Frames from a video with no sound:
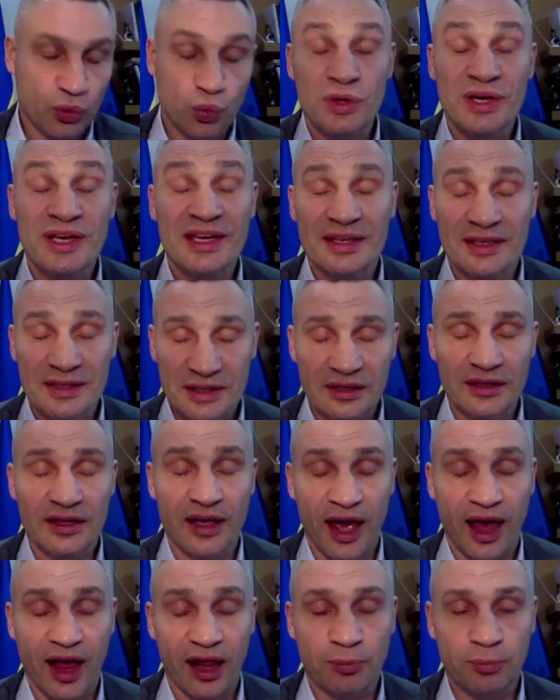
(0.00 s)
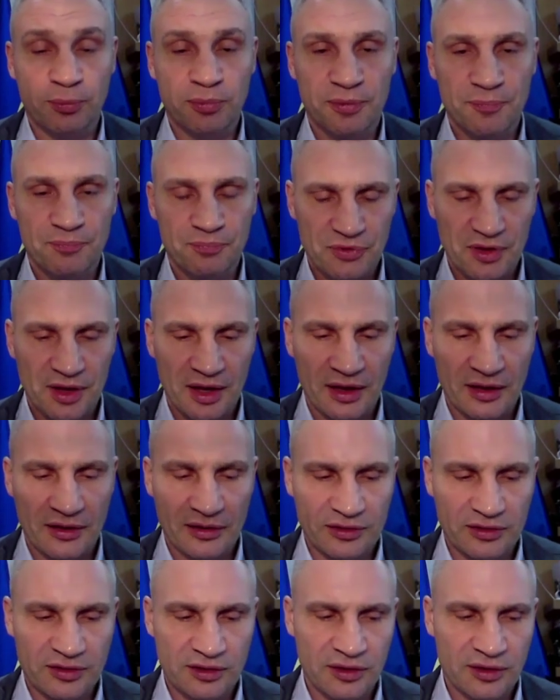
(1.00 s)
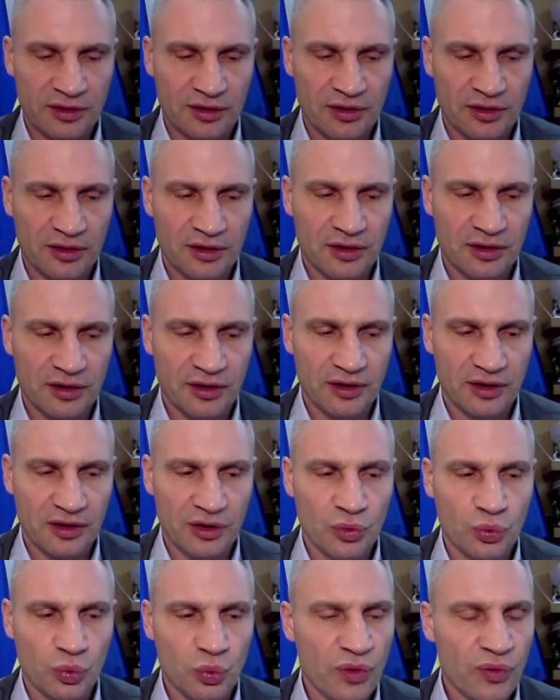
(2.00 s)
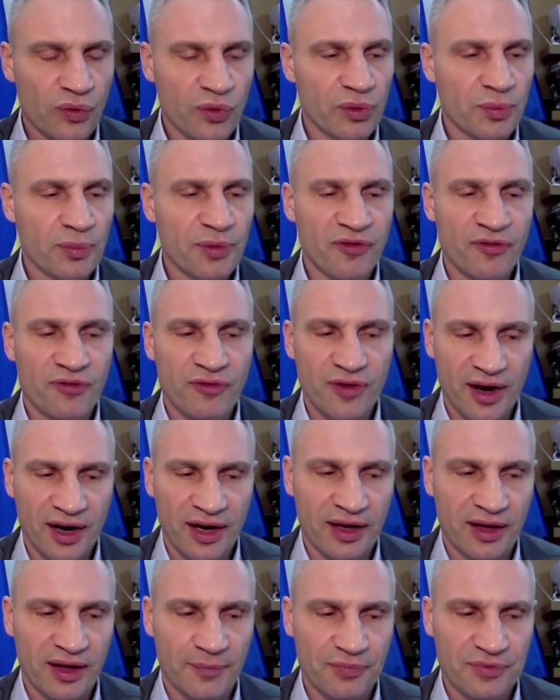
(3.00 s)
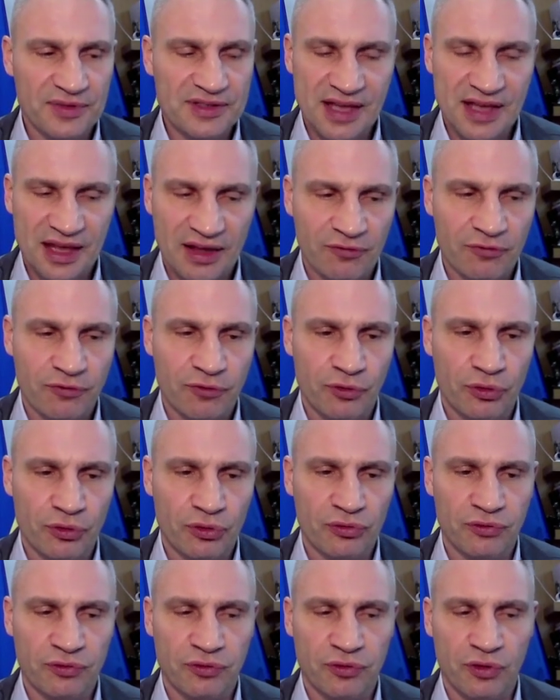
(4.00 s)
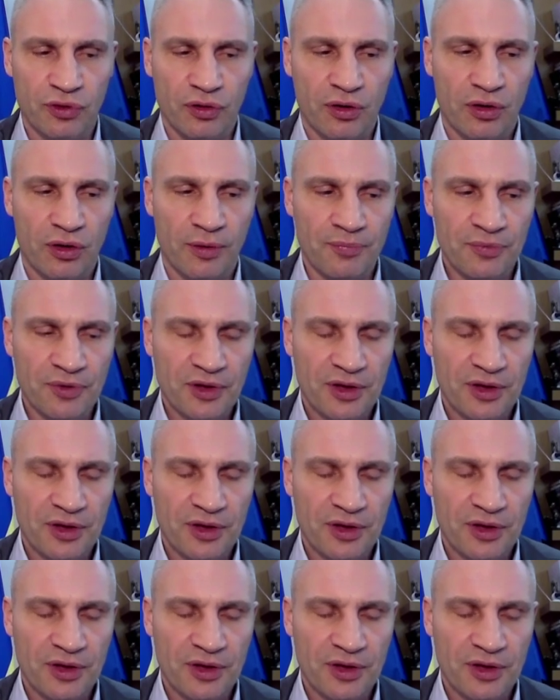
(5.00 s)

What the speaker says: We need the help, and we will be very thankful for